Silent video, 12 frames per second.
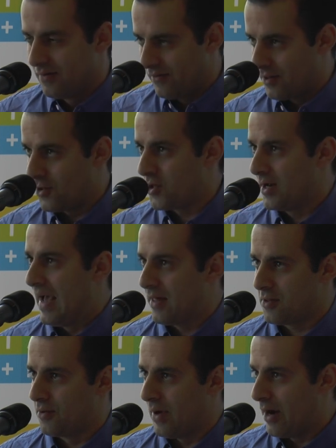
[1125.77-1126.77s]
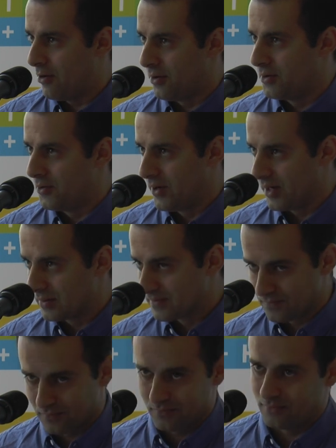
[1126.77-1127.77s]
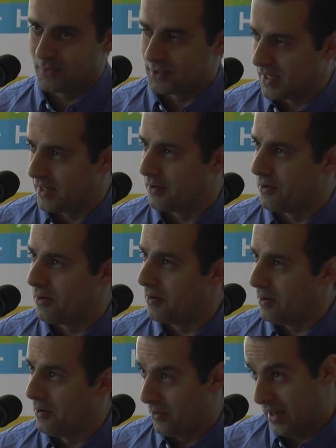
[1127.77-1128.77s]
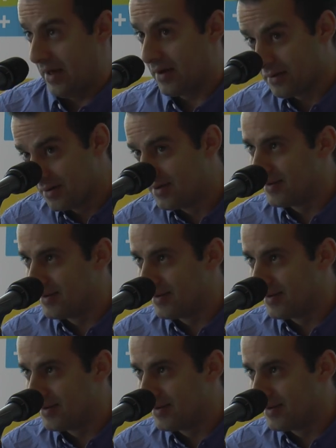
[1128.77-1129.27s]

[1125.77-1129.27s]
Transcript: Physician asks you, "How are you doing?" You say you're okay,